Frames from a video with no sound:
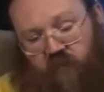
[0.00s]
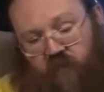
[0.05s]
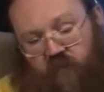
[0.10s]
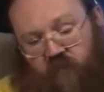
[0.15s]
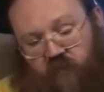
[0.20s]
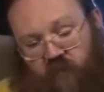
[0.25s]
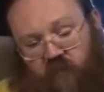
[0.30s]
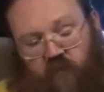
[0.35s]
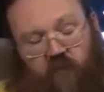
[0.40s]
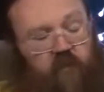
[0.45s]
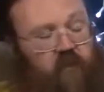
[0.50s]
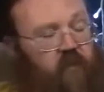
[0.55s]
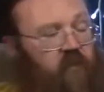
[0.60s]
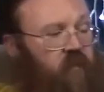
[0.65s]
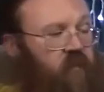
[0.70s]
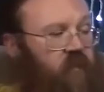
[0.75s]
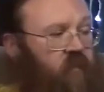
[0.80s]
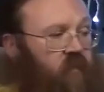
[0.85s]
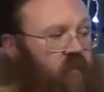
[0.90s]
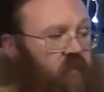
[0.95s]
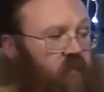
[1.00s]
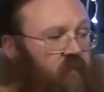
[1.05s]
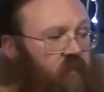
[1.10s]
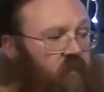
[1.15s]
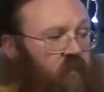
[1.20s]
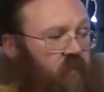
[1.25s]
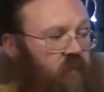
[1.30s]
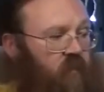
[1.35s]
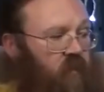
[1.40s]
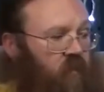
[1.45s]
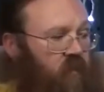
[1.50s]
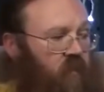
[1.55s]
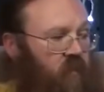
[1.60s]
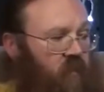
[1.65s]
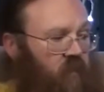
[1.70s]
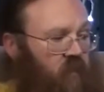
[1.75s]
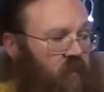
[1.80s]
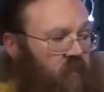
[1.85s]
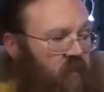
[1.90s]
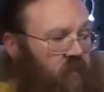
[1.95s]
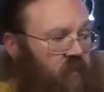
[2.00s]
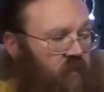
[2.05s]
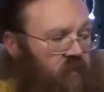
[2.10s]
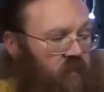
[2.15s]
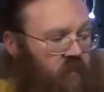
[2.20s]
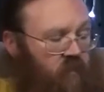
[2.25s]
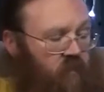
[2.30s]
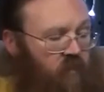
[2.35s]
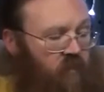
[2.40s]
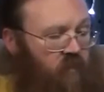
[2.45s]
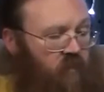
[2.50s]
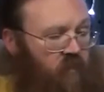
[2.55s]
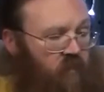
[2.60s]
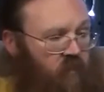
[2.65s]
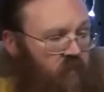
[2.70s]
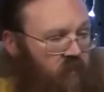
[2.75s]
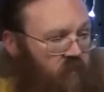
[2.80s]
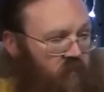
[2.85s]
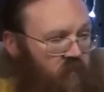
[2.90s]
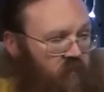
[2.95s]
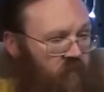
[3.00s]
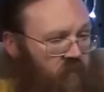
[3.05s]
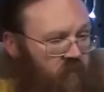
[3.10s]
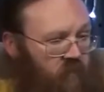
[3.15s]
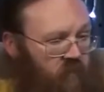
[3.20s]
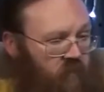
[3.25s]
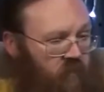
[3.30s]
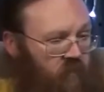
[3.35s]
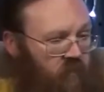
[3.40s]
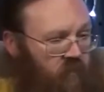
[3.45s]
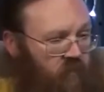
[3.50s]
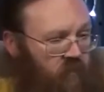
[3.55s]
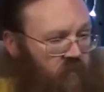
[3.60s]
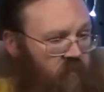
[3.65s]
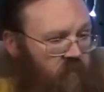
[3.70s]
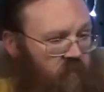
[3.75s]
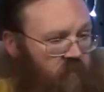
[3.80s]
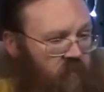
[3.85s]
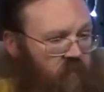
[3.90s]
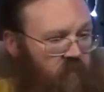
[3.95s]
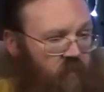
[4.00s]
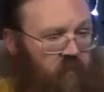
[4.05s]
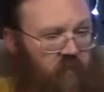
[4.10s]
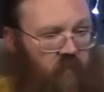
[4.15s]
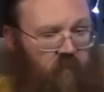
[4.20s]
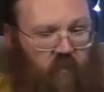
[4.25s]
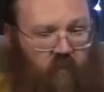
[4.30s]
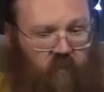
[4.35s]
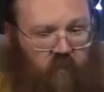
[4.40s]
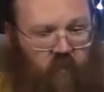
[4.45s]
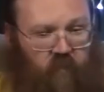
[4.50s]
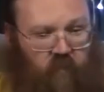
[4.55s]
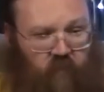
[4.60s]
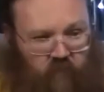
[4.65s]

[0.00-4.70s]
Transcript: No words are spoken by the person on screen.